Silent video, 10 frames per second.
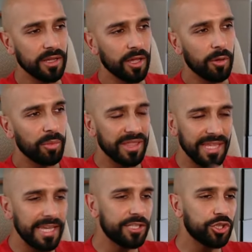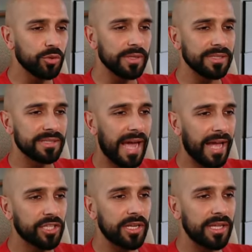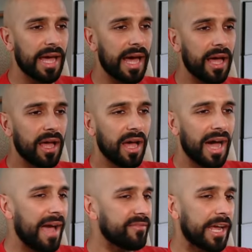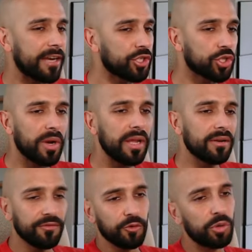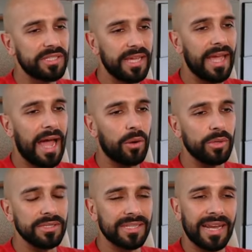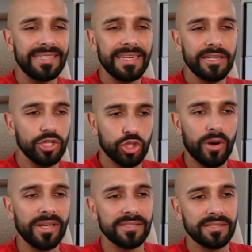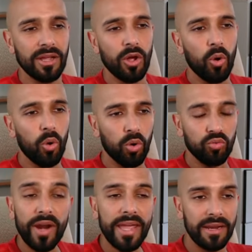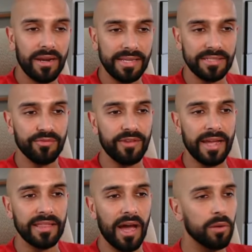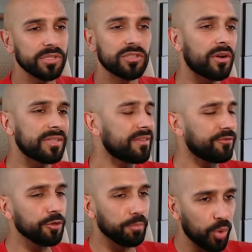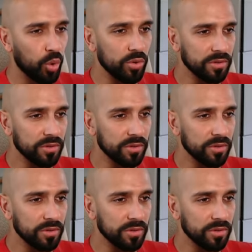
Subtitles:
but the issue is actually that I haven't had a trade in 48 hours and I didn't address or recognize the fact that I was starting to feel bored,